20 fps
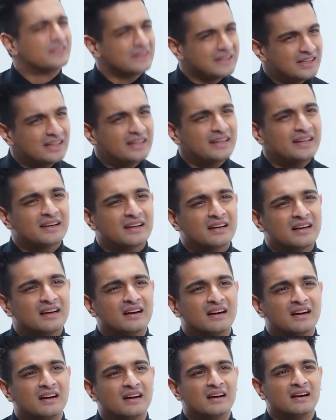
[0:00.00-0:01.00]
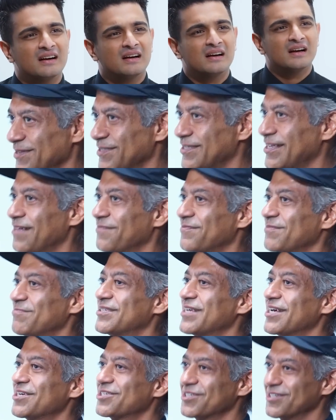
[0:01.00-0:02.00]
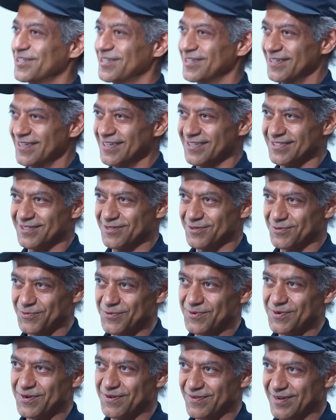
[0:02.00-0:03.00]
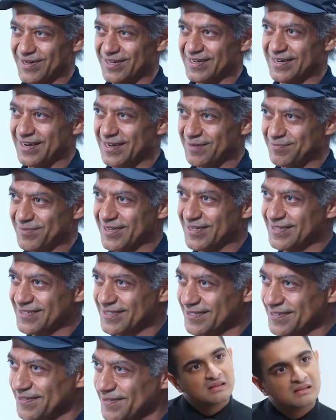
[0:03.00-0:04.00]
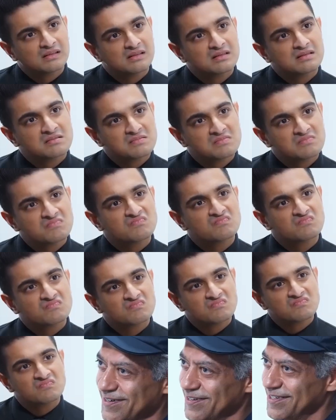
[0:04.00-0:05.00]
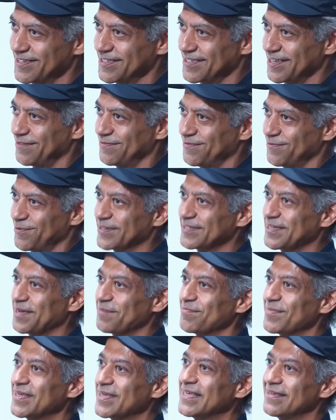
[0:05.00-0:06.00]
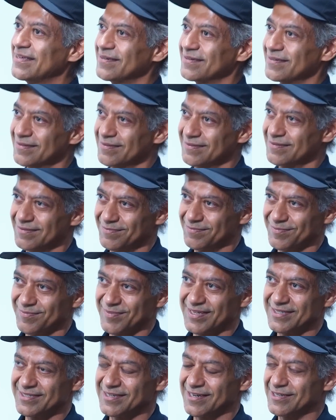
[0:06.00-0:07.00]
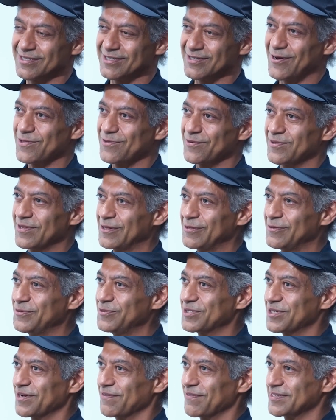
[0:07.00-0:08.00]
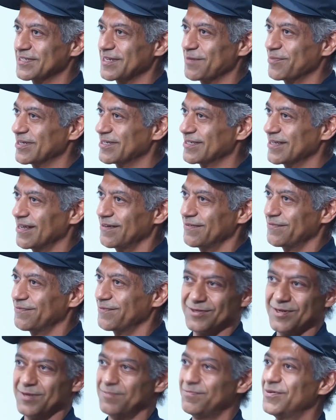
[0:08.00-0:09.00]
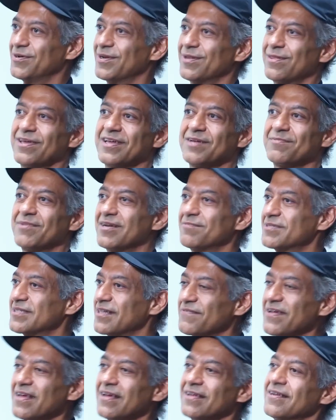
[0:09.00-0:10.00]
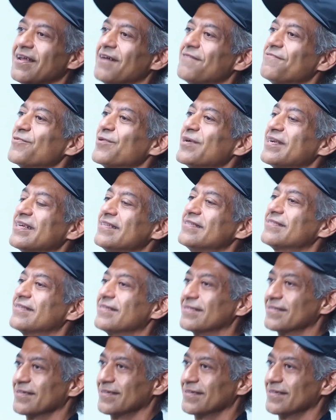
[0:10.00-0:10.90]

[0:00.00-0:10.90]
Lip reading: Really? Yes. Self-obsession is the root of all unhappiness. What did Buddha do? Conquer the self. What does that mean? Means that he saw through the illusion of the separate self. Did Buddha think about himself? Not for an instant.